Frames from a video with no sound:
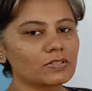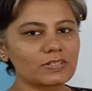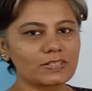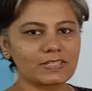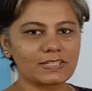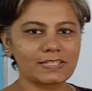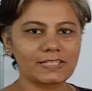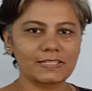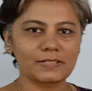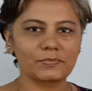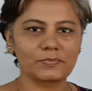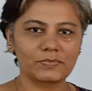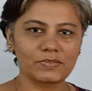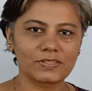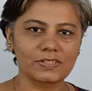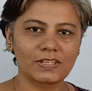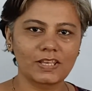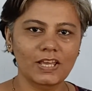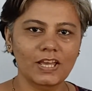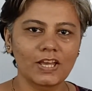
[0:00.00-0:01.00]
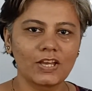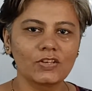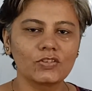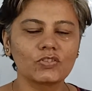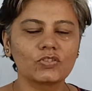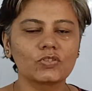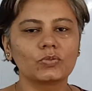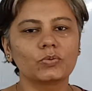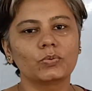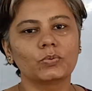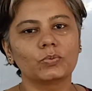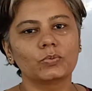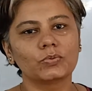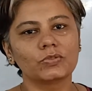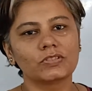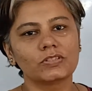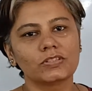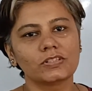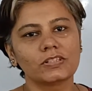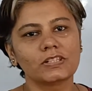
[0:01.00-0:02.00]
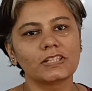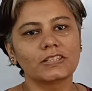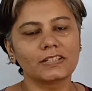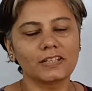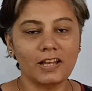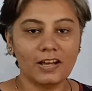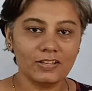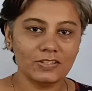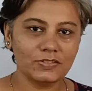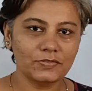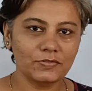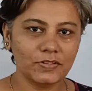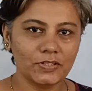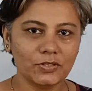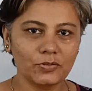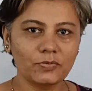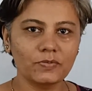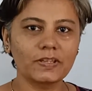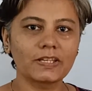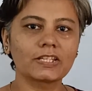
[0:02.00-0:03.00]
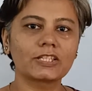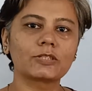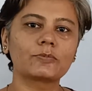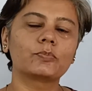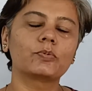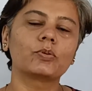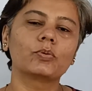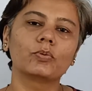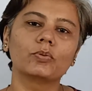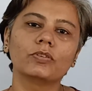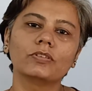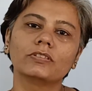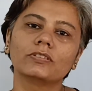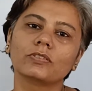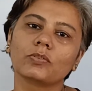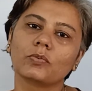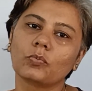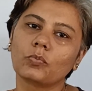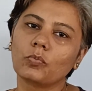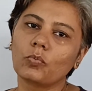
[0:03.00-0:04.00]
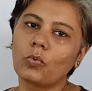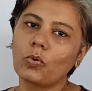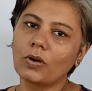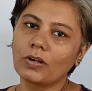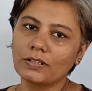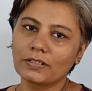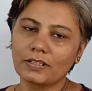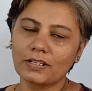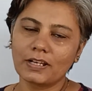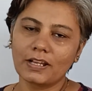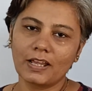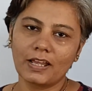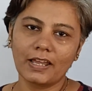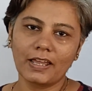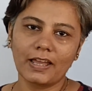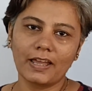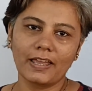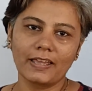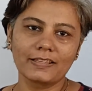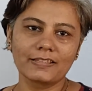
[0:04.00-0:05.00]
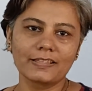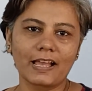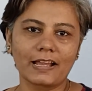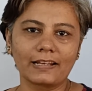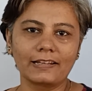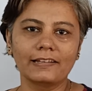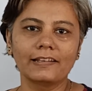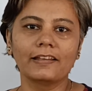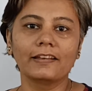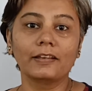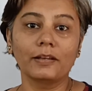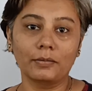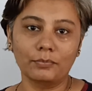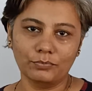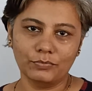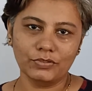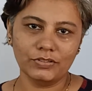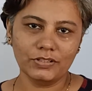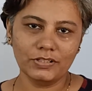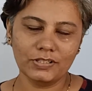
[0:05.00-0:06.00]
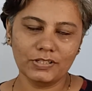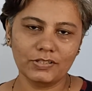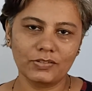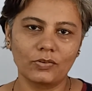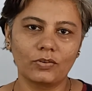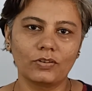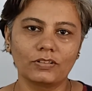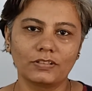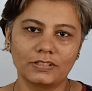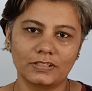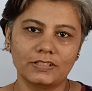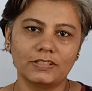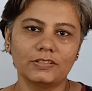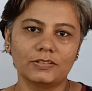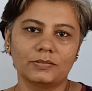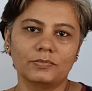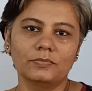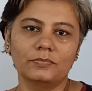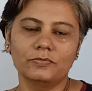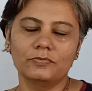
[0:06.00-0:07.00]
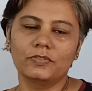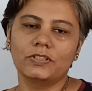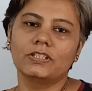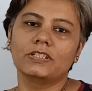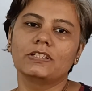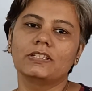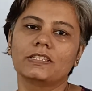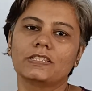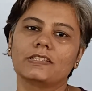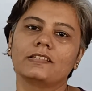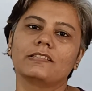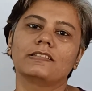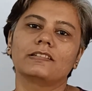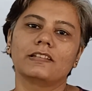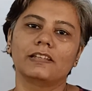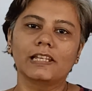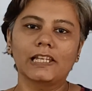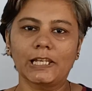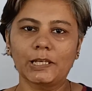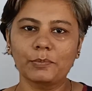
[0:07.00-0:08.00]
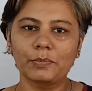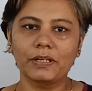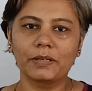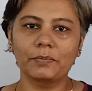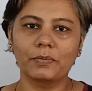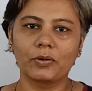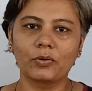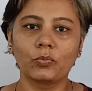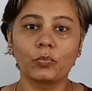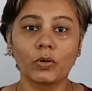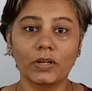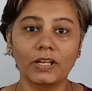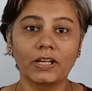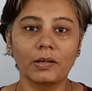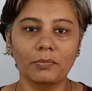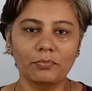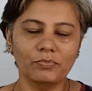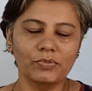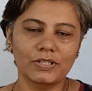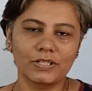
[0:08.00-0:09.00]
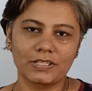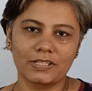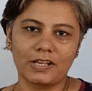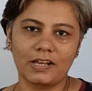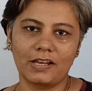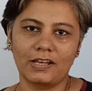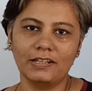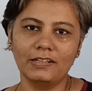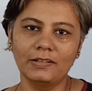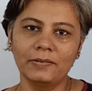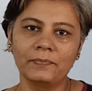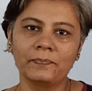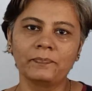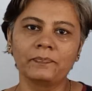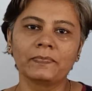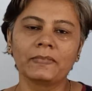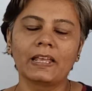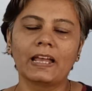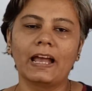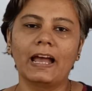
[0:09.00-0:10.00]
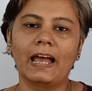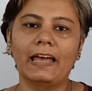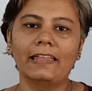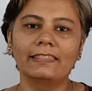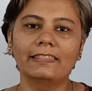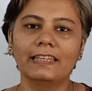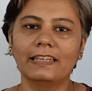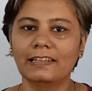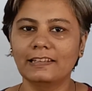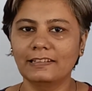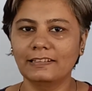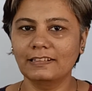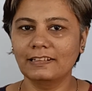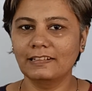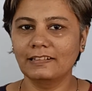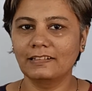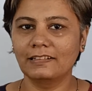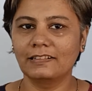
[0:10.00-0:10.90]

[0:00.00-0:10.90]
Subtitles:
systems. So in the last video we explored what exactly are numbers, or the term. We discussed a little bit about what numbers are, and then